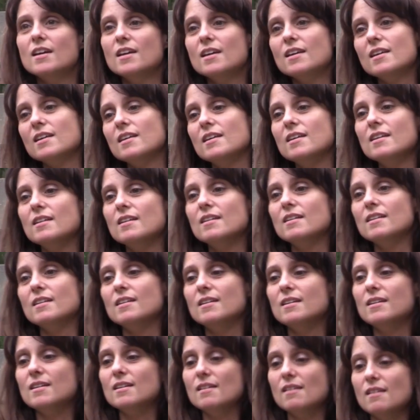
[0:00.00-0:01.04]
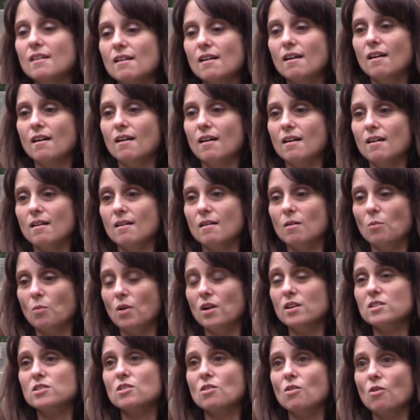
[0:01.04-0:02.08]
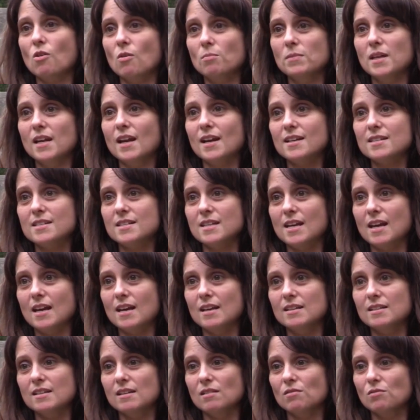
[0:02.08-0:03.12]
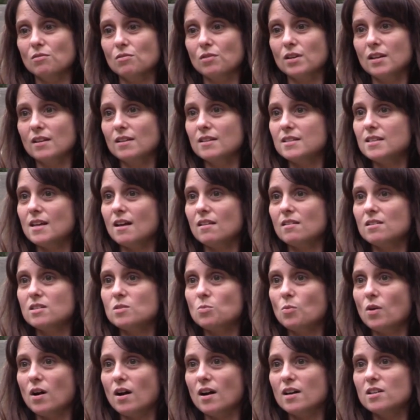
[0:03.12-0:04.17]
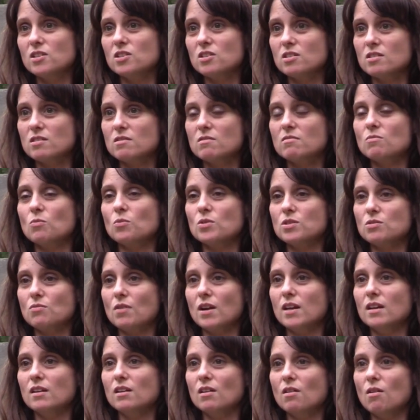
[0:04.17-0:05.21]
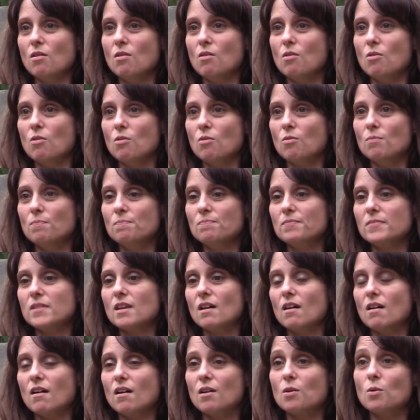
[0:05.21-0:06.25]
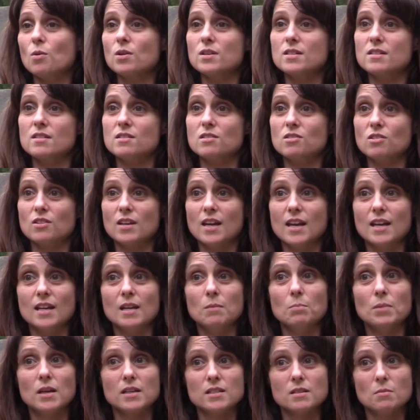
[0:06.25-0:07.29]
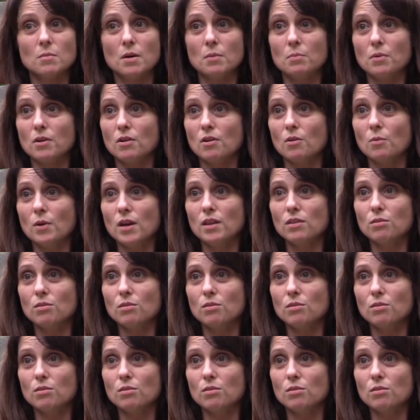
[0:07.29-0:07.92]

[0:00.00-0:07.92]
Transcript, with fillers: He uh, wanted to go home the next day, didn't really tell us why, just was ready to go home. Uh, Corey's sister Katie picked him up on our way